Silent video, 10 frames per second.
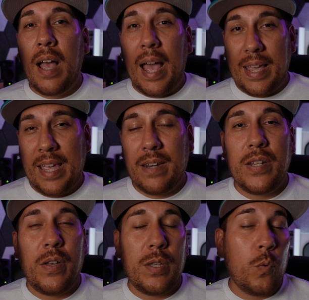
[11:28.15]
I can
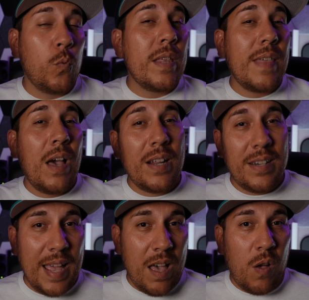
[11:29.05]
tell you without a
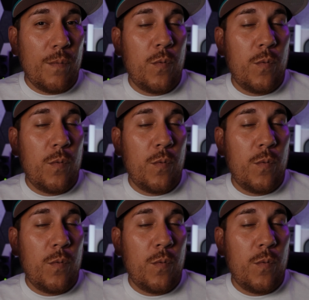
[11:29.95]
doubt,